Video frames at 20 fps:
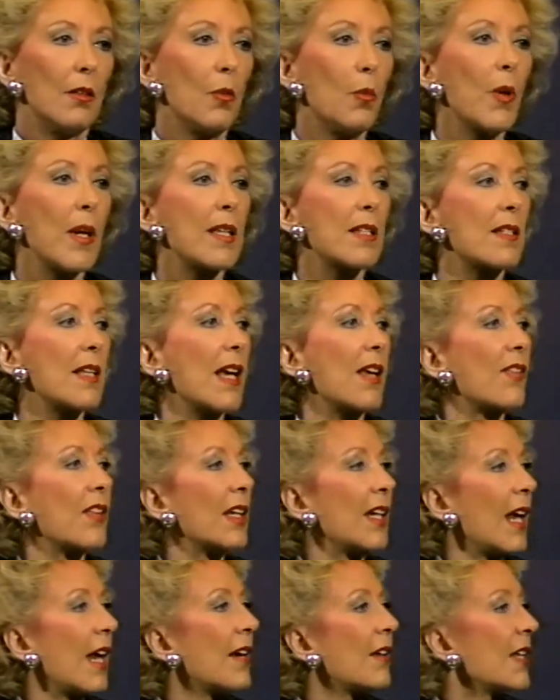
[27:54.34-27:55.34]
We say
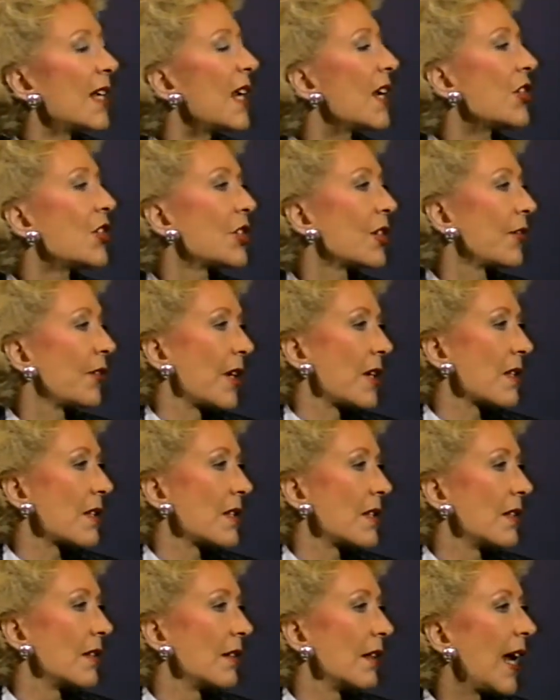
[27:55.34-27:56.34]
that each of us,
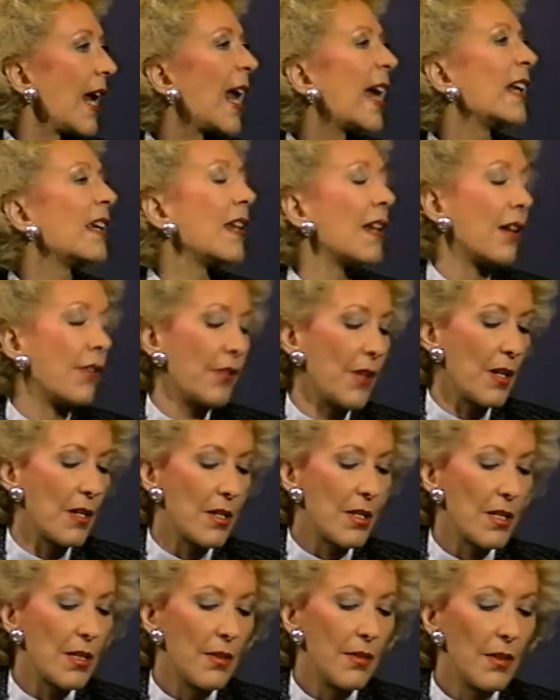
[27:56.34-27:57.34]
any of
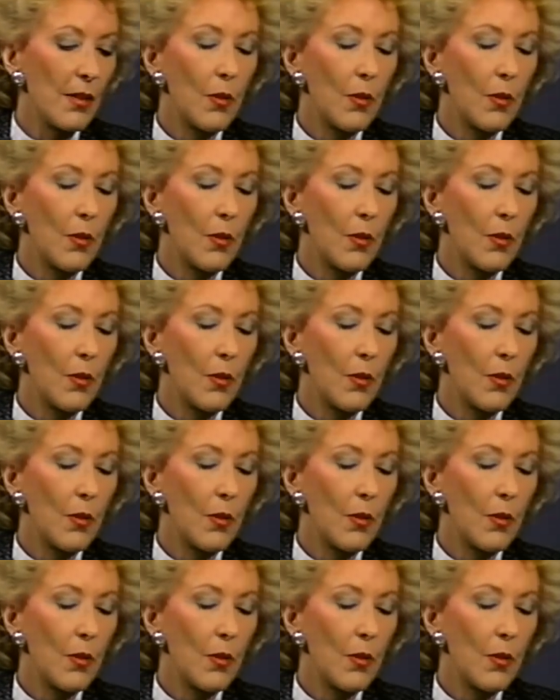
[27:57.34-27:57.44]
us,